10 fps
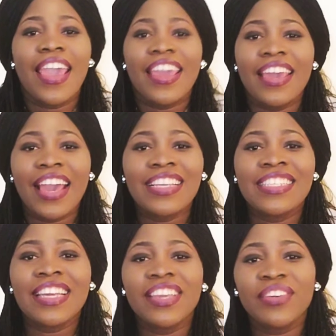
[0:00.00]
Hey
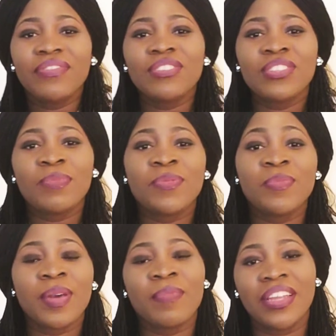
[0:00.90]
guys, thank you for
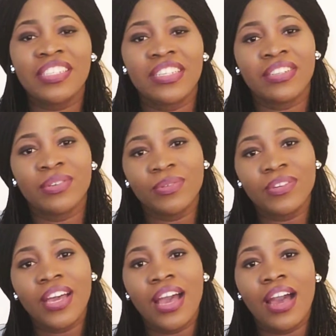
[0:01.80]
stopping by my
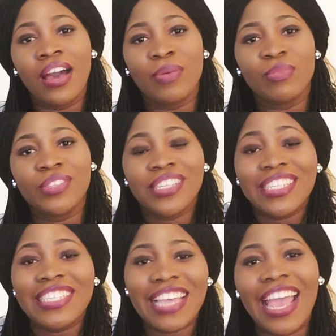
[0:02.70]
channel.
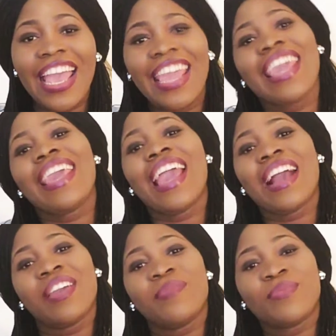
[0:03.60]
Today
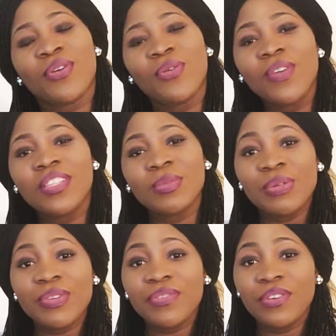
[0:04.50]
I am going to
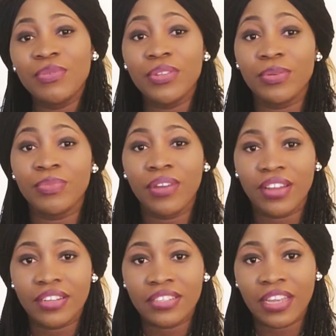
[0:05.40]
be reviewing a
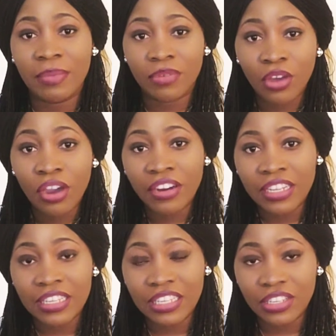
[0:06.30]
product that I'm
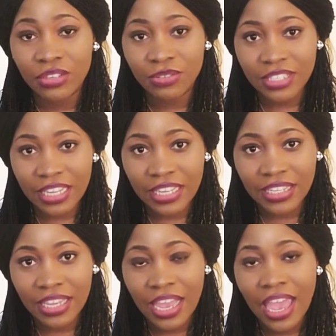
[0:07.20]
currently
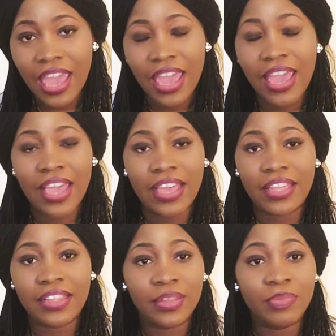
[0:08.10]
using,
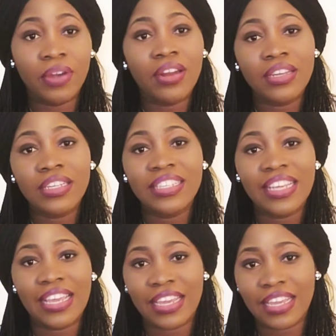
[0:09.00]
and the product
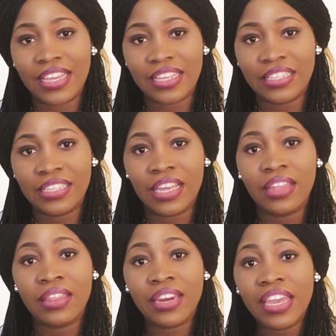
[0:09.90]
is
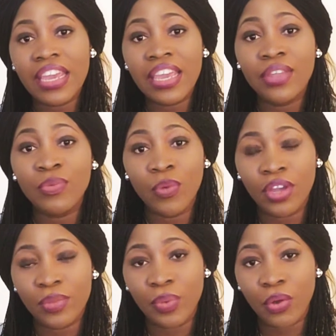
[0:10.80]

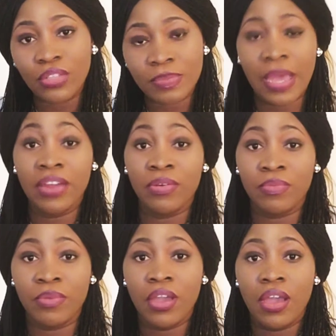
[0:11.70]
3-in-1
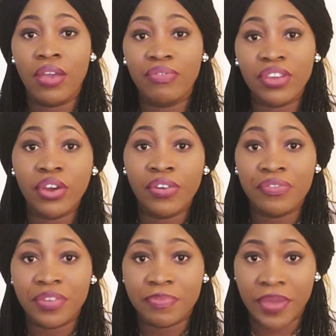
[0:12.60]
postpartum
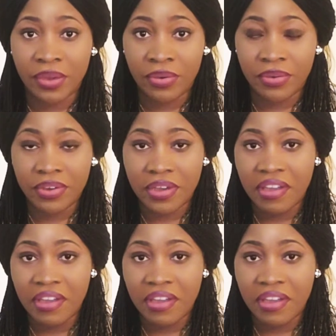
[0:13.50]
recovery belt.